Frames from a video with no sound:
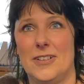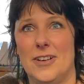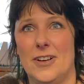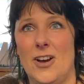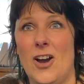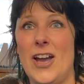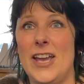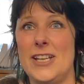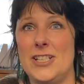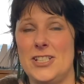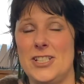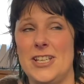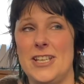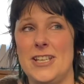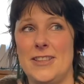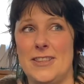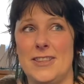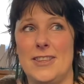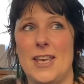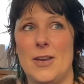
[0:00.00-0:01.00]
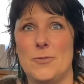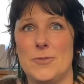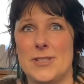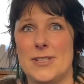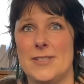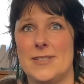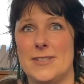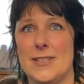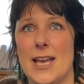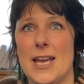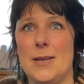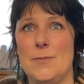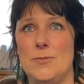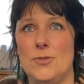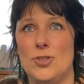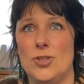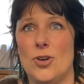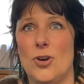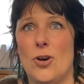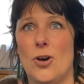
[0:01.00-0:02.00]
that was the same
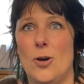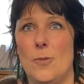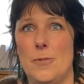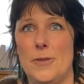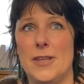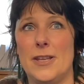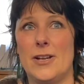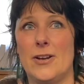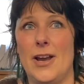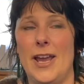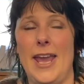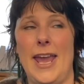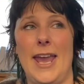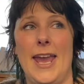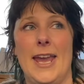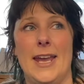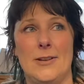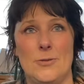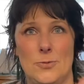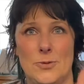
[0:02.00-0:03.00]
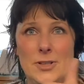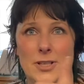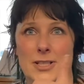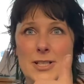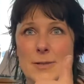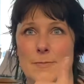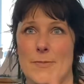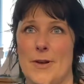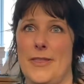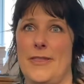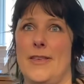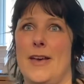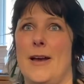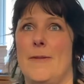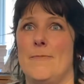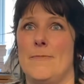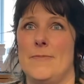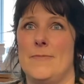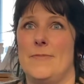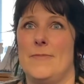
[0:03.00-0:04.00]
job that I had when I did my
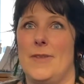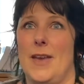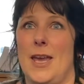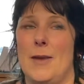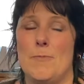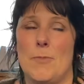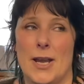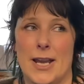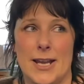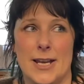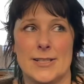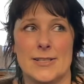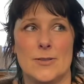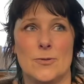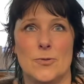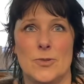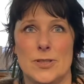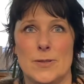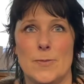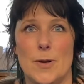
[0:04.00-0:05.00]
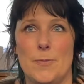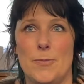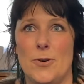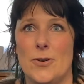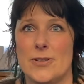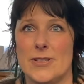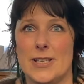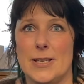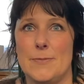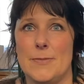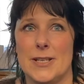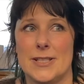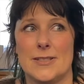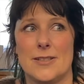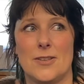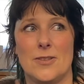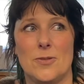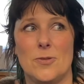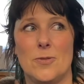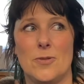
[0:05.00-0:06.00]
thumb, and my cousin was my boss. He must
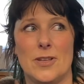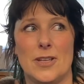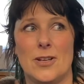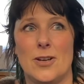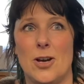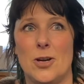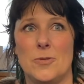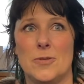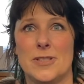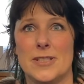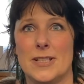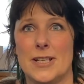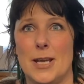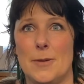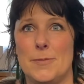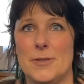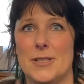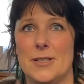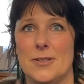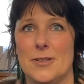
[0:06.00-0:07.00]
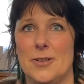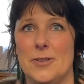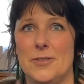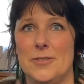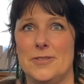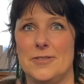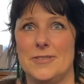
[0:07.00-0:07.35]
have thought that I was an absolute.